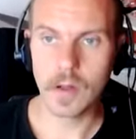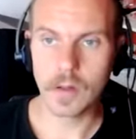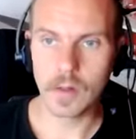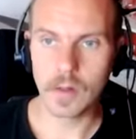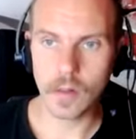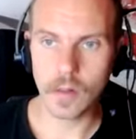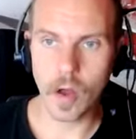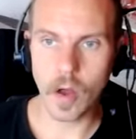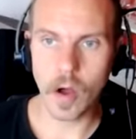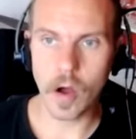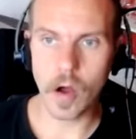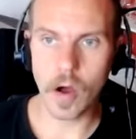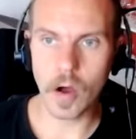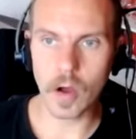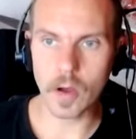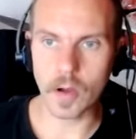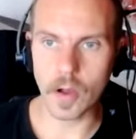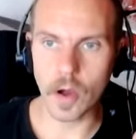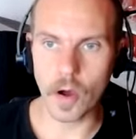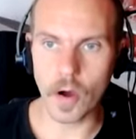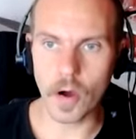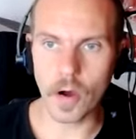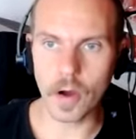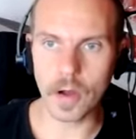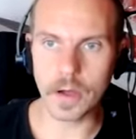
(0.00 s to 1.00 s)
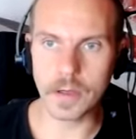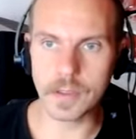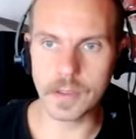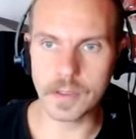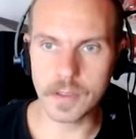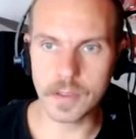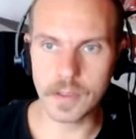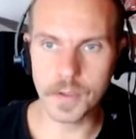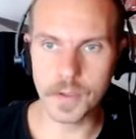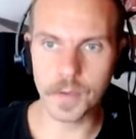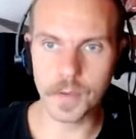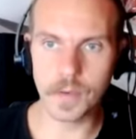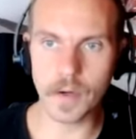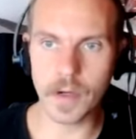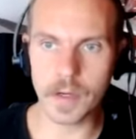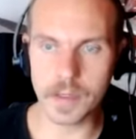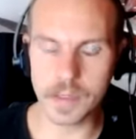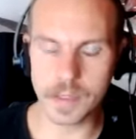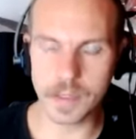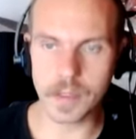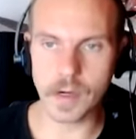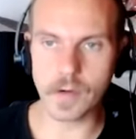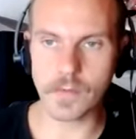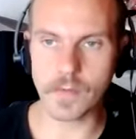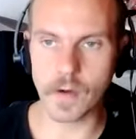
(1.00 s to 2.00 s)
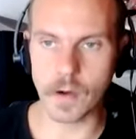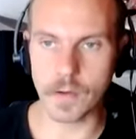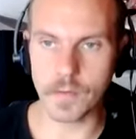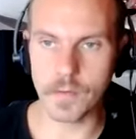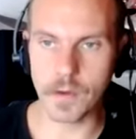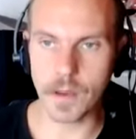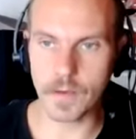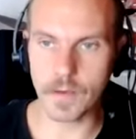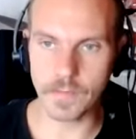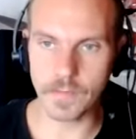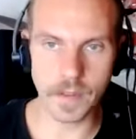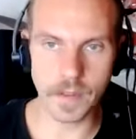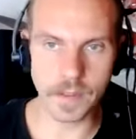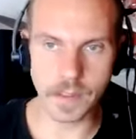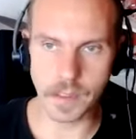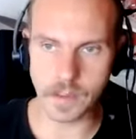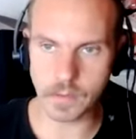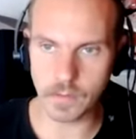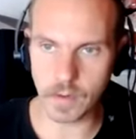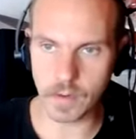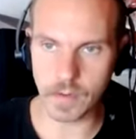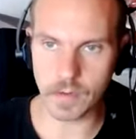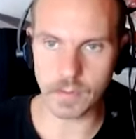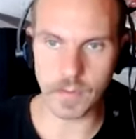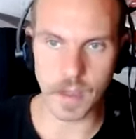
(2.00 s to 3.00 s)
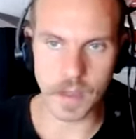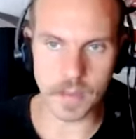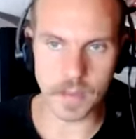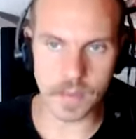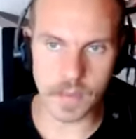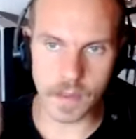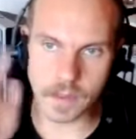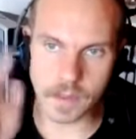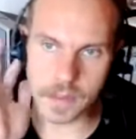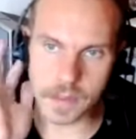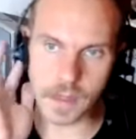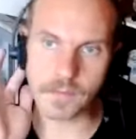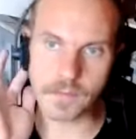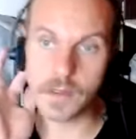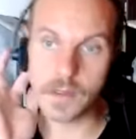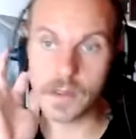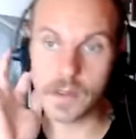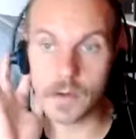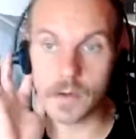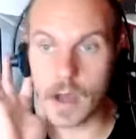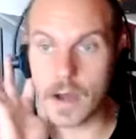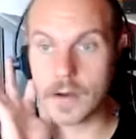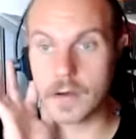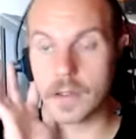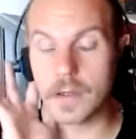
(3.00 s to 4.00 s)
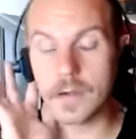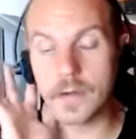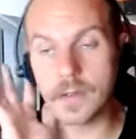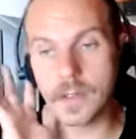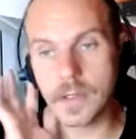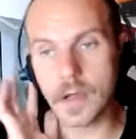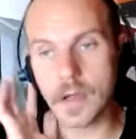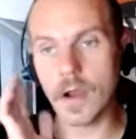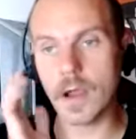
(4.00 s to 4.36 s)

log on to a server. If this is one of the main things they have to do, how to use